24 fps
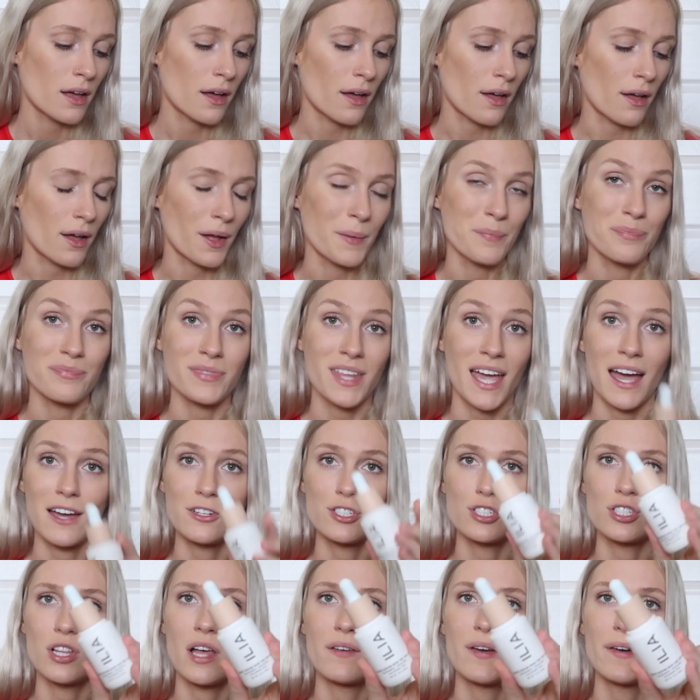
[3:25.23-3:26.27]
Um, yeah, I
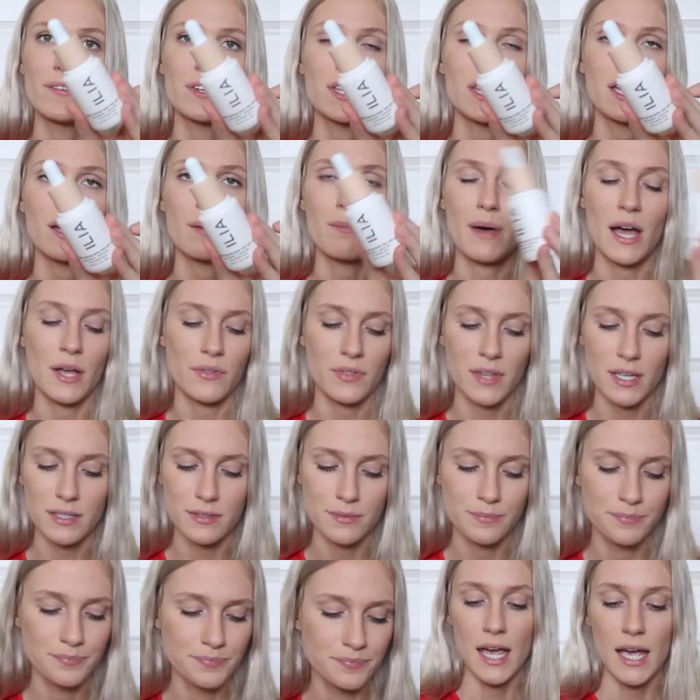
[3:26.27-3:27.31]
just love everything about this.
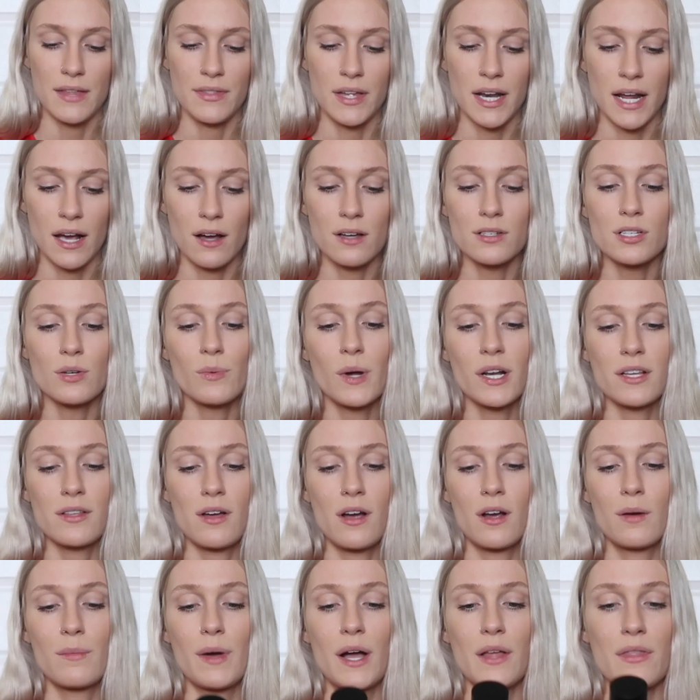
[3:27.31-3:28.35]
And then I also want to
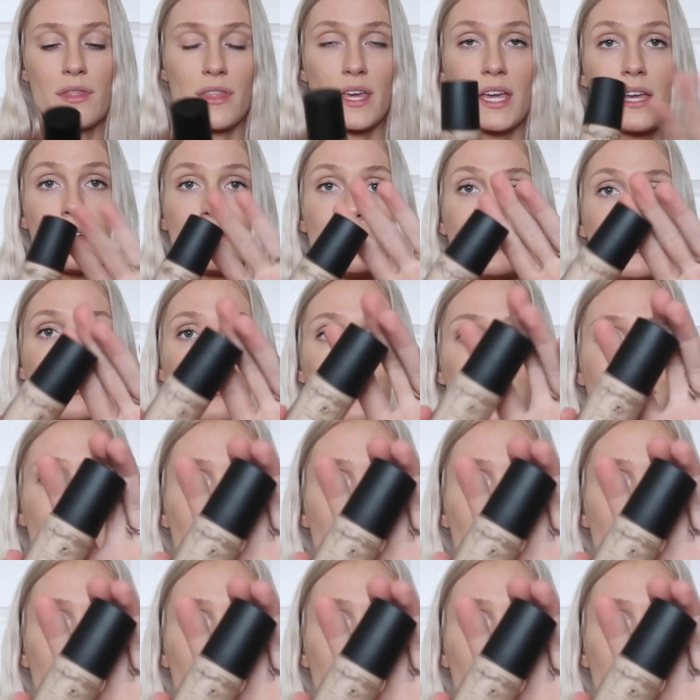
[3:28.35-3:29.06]
talk about the new